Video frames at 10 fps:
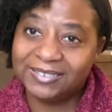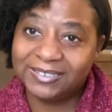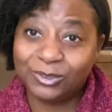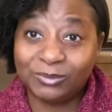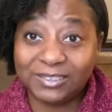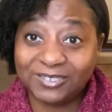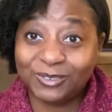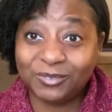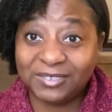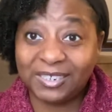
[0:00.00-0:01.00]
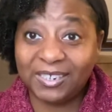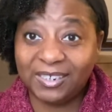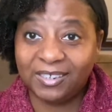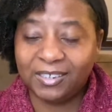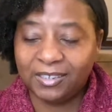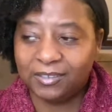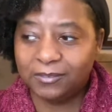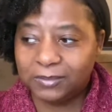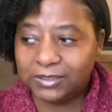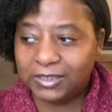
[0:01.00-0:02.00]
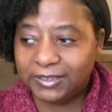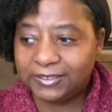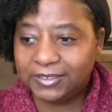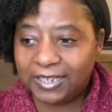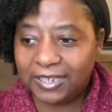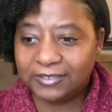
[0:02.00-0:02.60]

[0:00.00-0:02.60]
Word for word: Let's do next Tuesday. What day is that?